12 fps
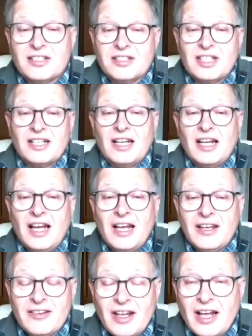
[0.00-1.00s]
to say that,
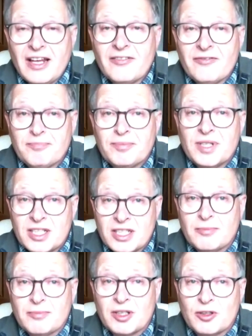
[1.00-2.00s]
Susanna. I have
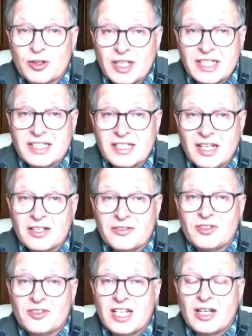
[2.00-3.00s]
personally been
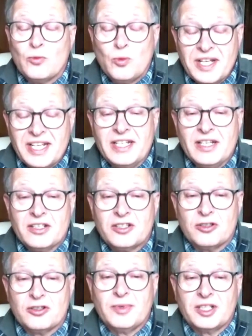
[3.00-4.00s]
criticised for saying
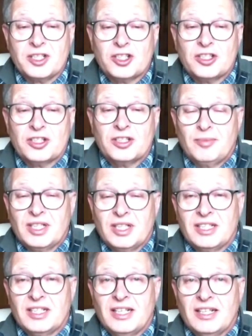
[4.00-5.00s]
we too much,
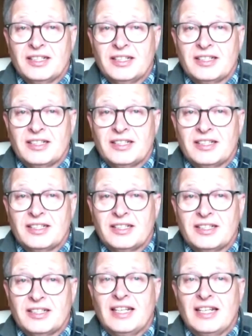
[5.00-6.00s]
but and
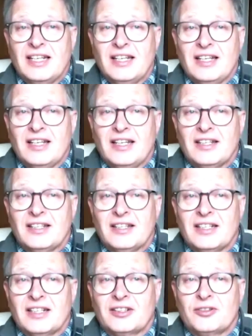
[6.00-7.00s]
had
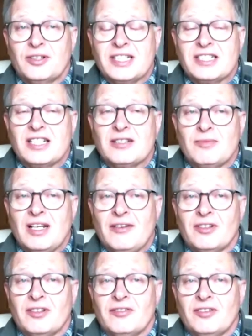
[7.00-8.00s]
the
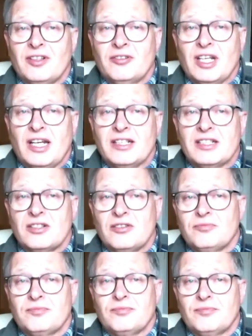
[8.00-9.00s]
criticism leveled of,
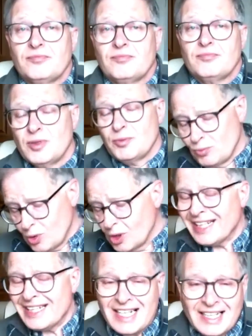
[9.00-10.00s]
okay, so,
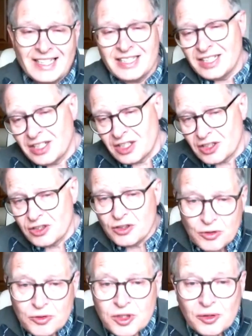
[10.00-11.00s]
but what exactly
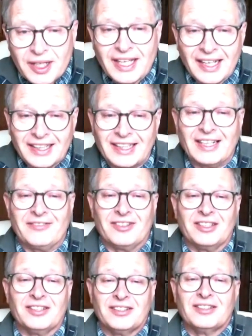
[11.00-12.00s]
did you do in
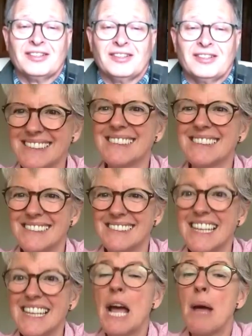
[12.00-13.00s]
that, Kevin? Yeah,
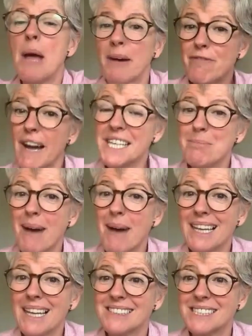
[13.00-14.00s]
but
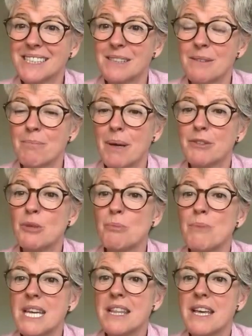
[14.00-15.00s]
find a balance.
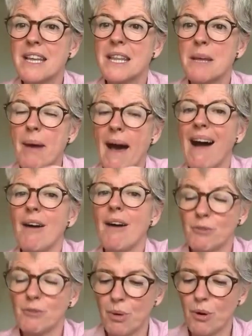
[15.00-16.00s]
But to me, the
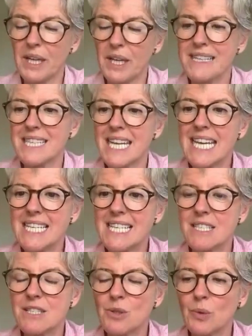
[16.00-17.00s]
powerful point
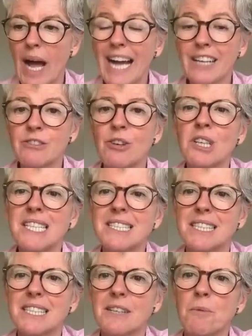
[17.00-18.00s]
is to
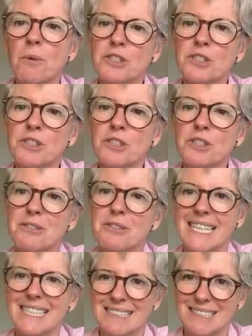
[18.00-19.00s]
acknowledging what's your
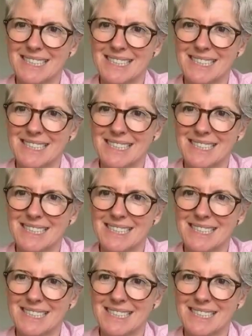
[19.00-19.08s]
natural